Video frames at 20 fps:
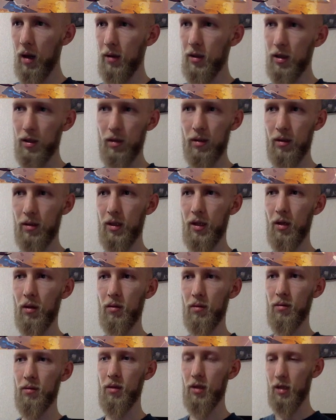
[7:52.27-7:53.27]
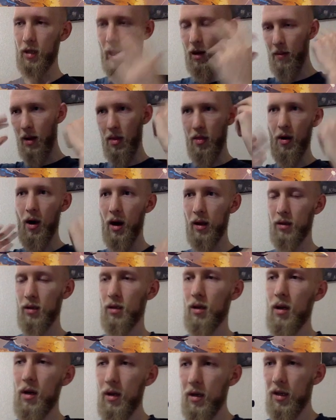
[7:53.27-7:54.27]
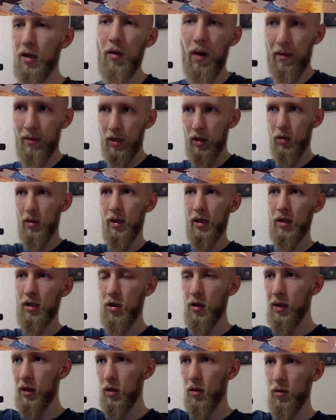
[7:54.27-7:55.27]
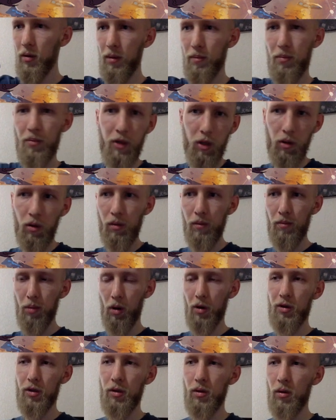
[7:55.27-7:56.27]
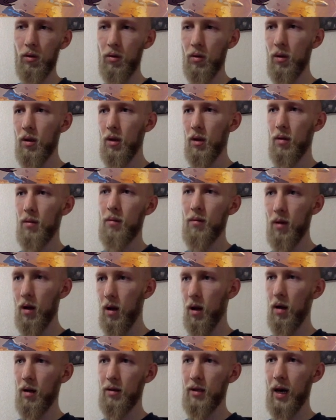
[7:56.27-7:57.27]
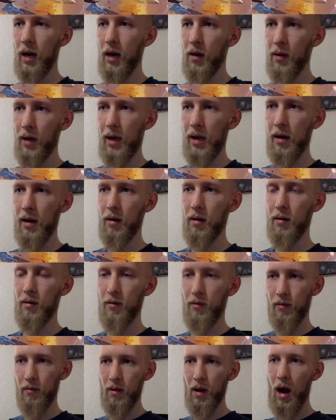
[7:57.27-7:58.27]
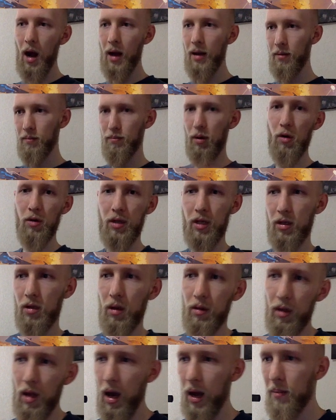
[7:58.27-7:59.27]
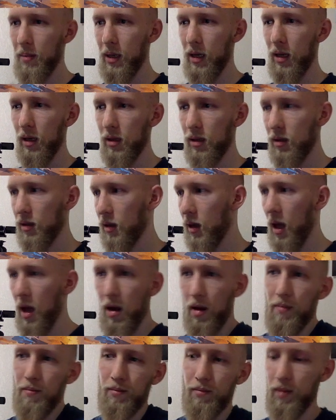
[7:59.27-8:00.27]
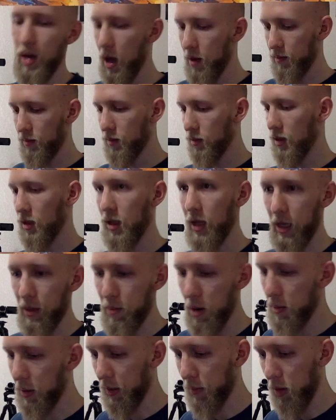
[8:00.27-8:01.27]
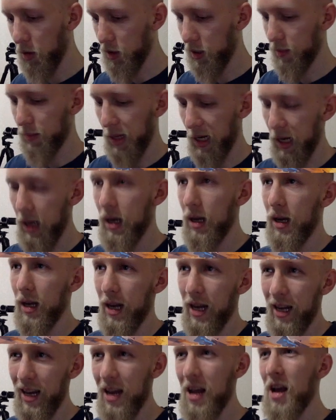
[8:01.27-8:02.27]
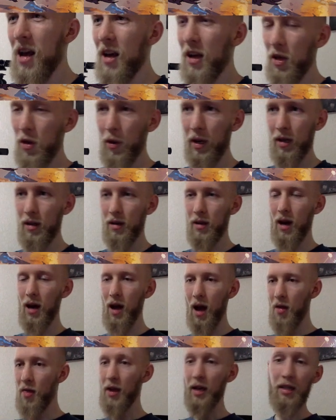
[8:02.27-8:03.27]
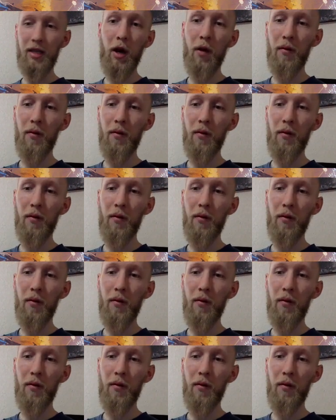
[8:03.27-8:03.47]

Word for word: just, you know, just kind of my thoughts. You don't have to do this. You can do your own personal diary here. I post this online because I'm just like a public person, but you can, I think it's